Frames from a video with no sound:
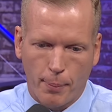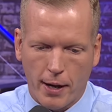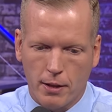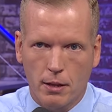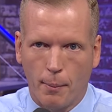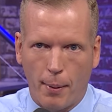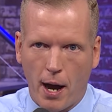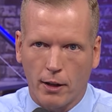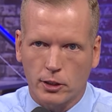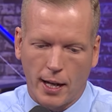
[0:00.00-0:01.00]
better than the
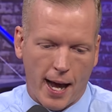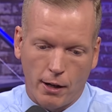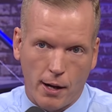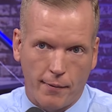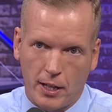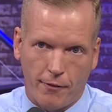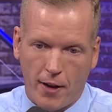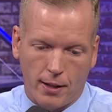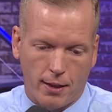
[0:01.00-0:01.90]
Bucks, and I don't have any faith